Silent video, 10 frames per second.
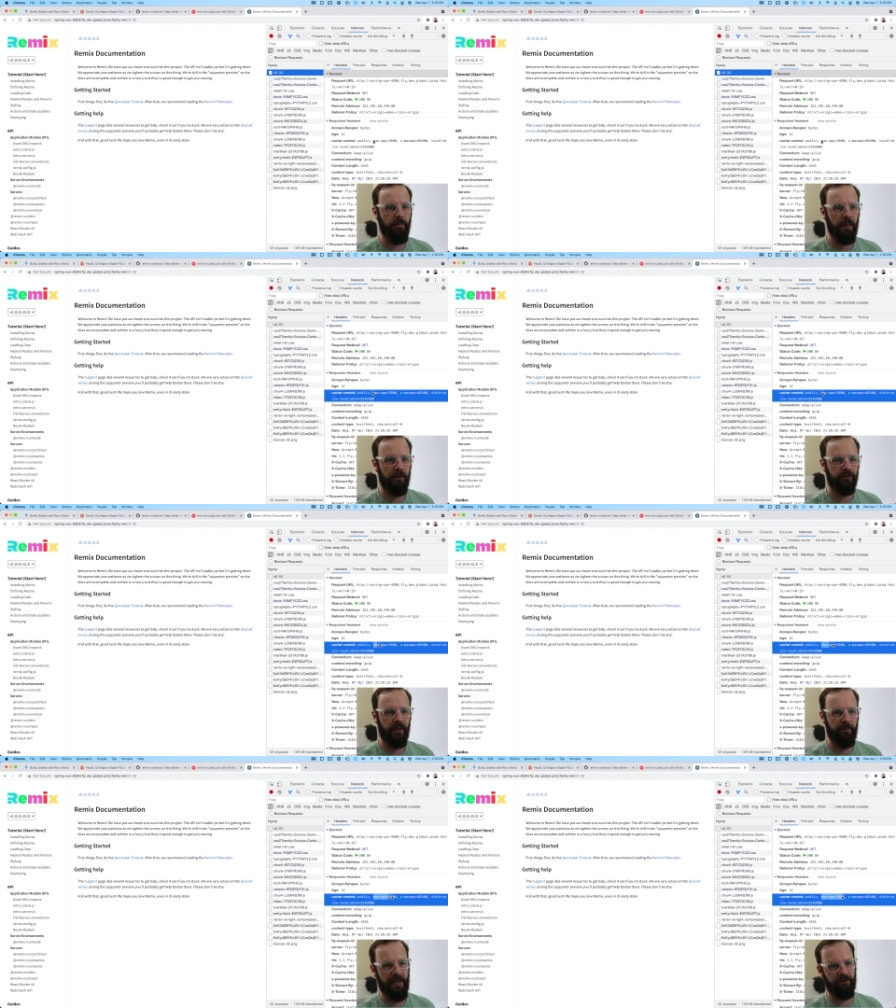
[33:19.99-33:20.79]
and say
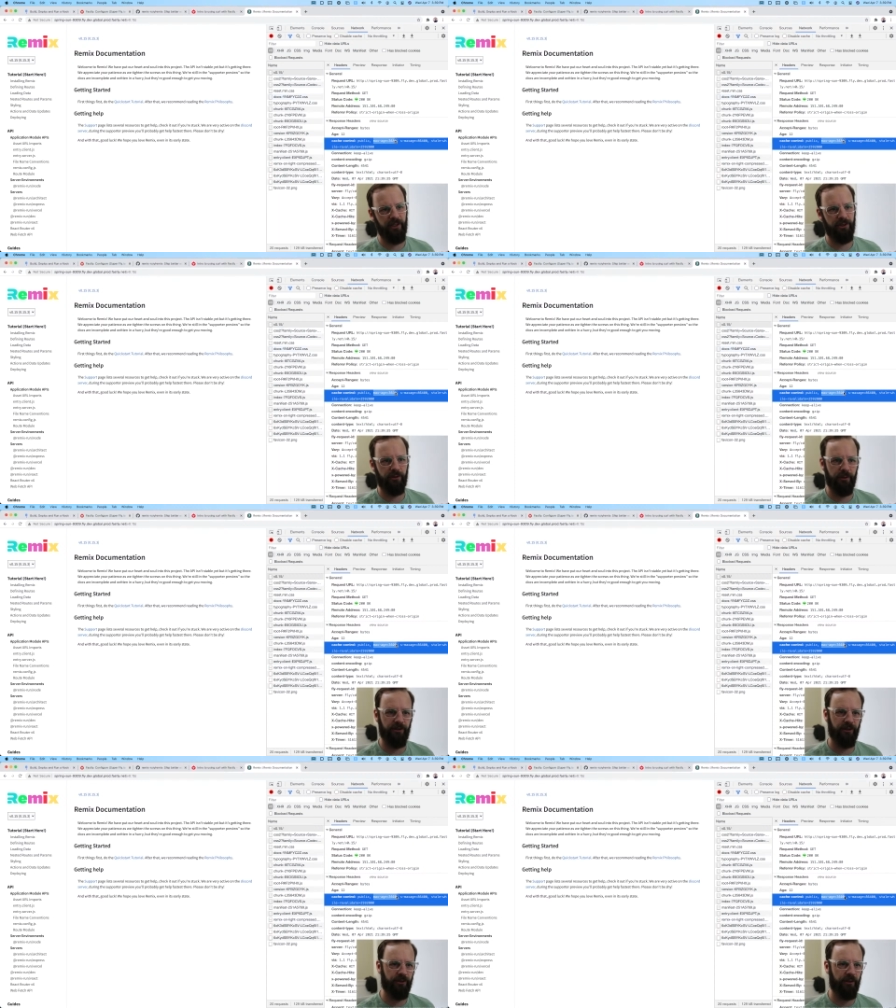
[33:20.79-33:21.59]
max age
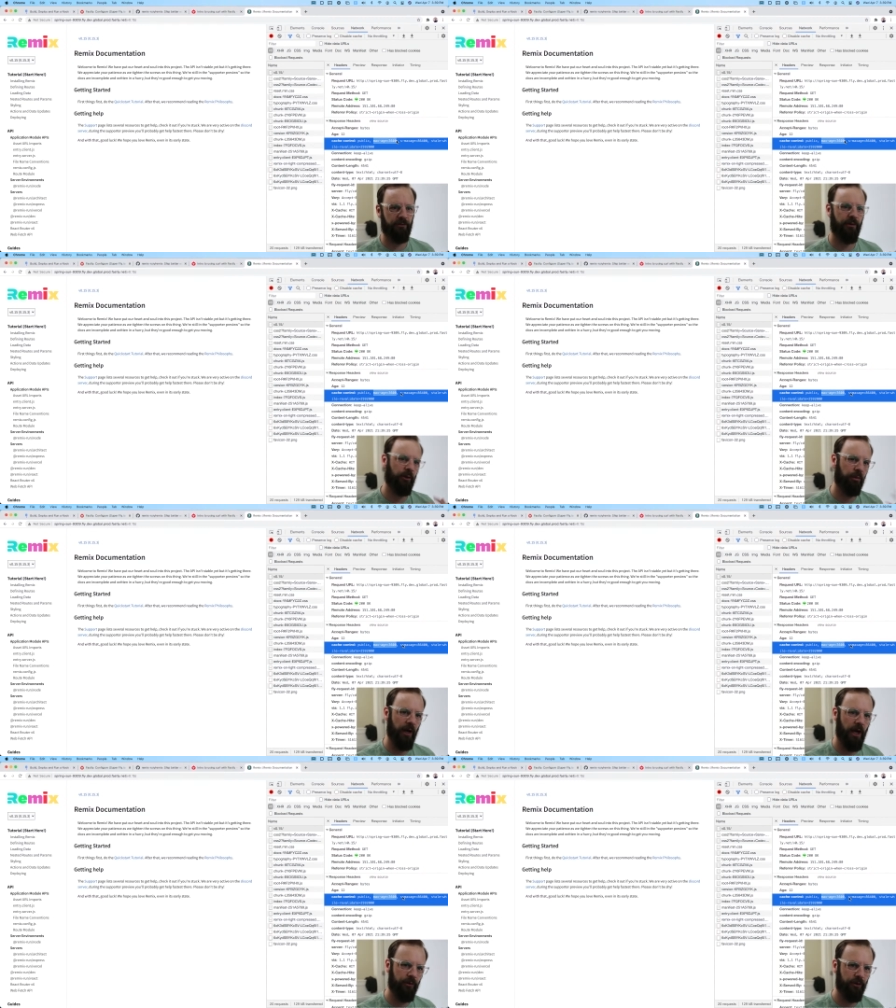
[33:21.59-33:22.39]
3600 for the
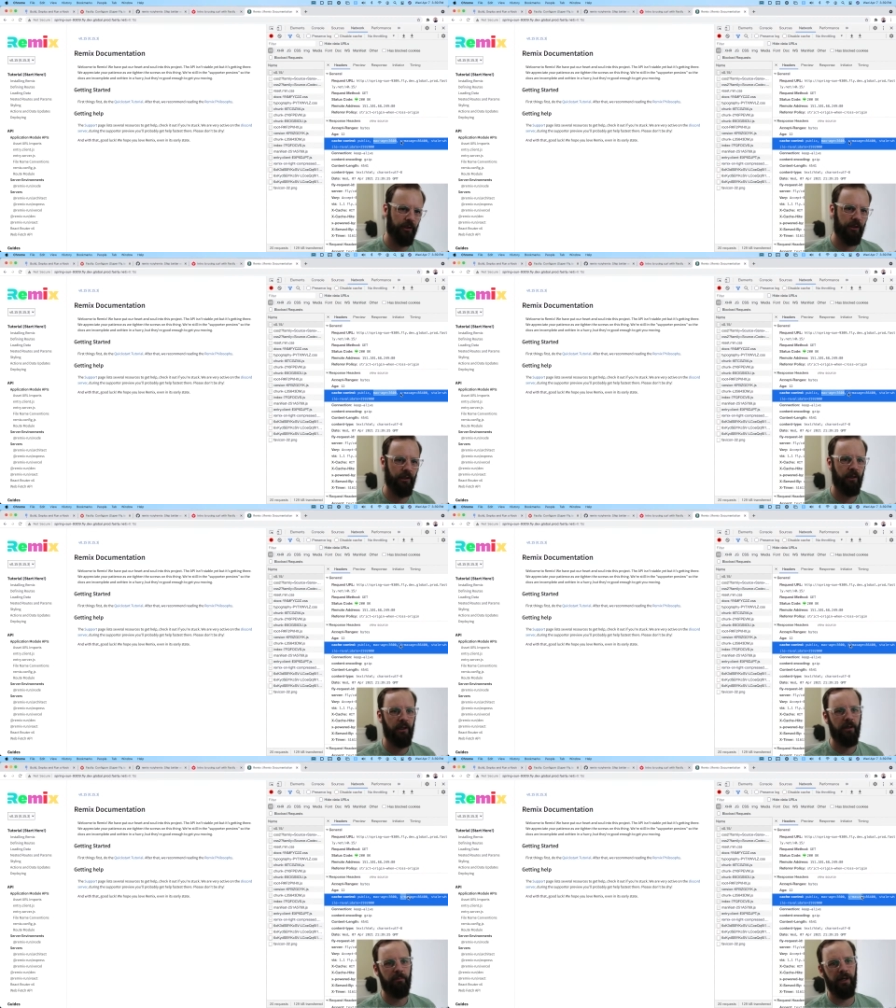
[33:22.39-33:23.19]
browser,
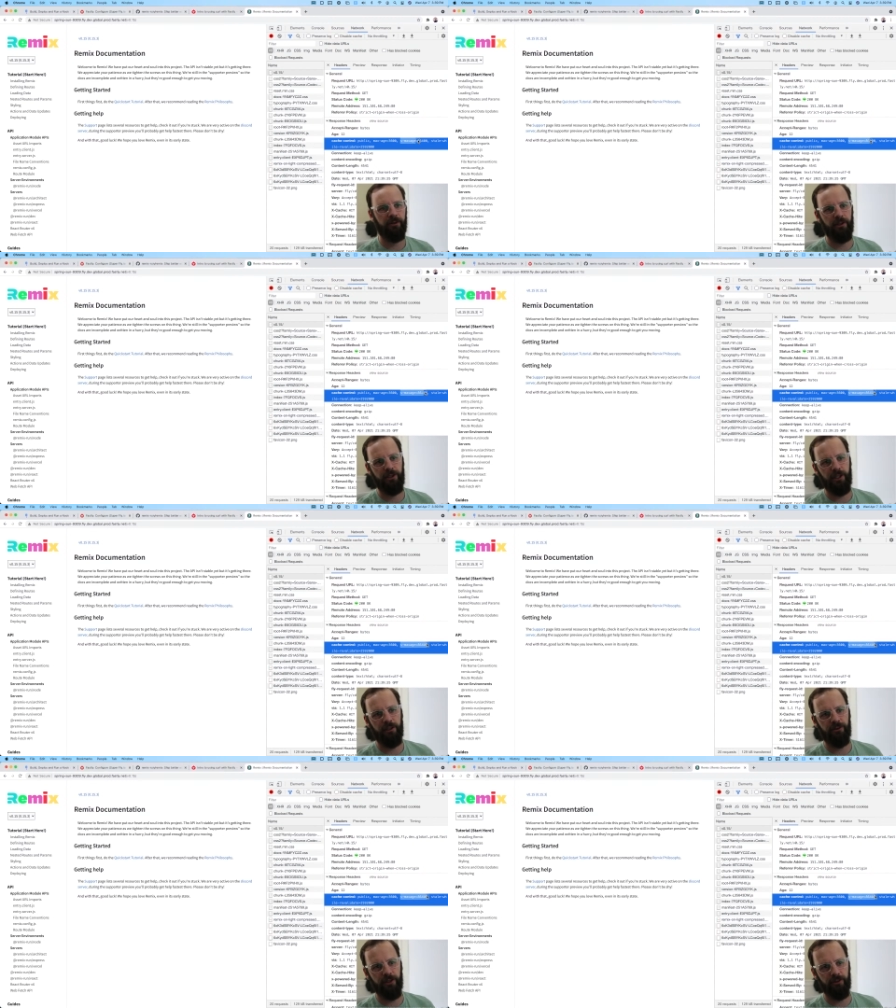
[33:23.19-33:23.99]
max age
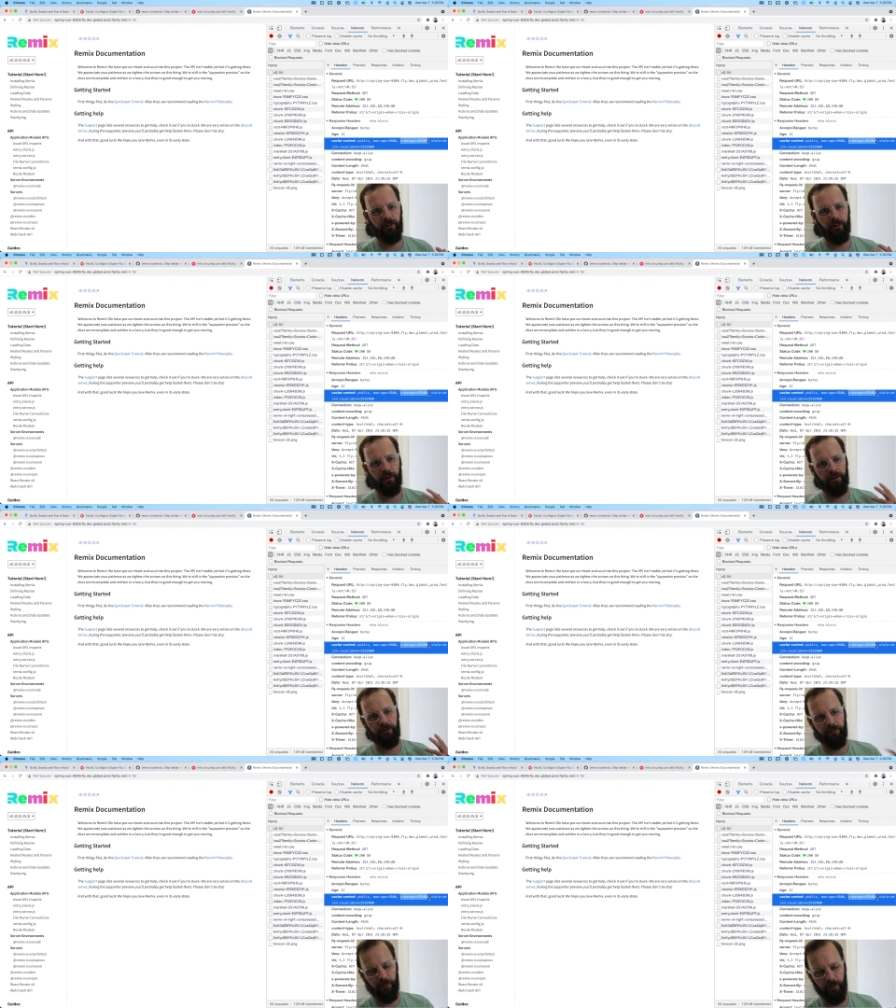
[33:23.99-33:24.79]
86400
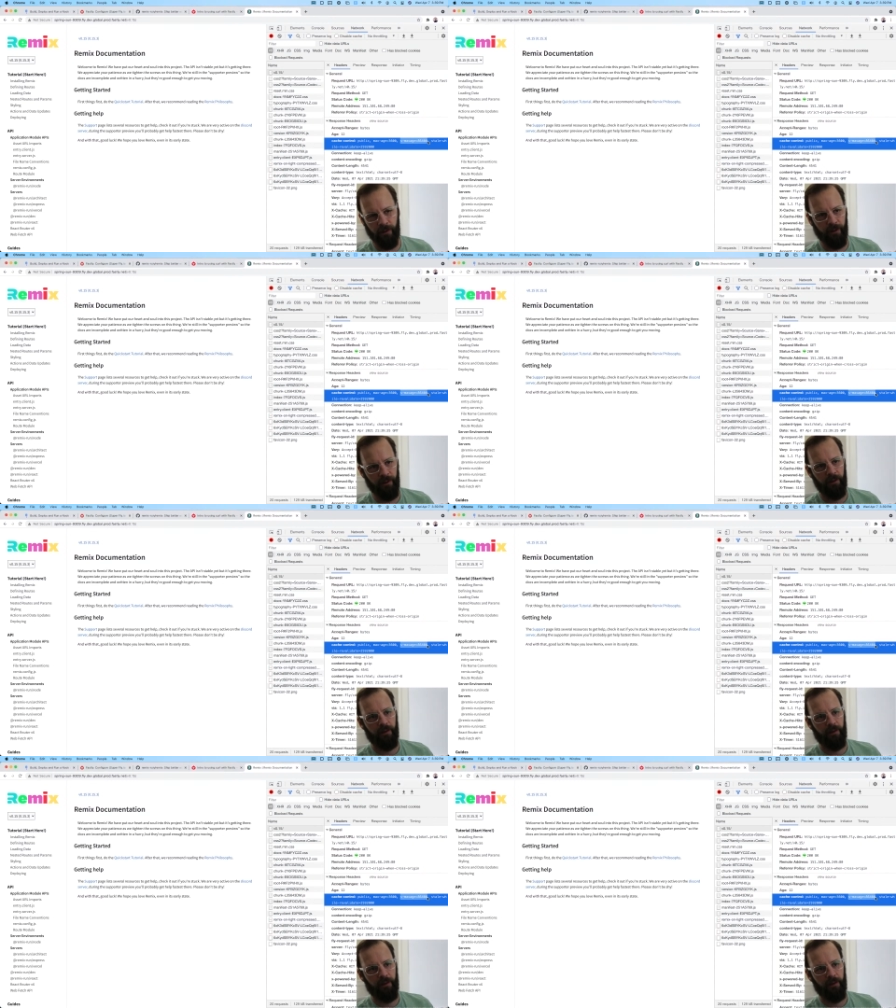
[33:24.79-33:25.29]
for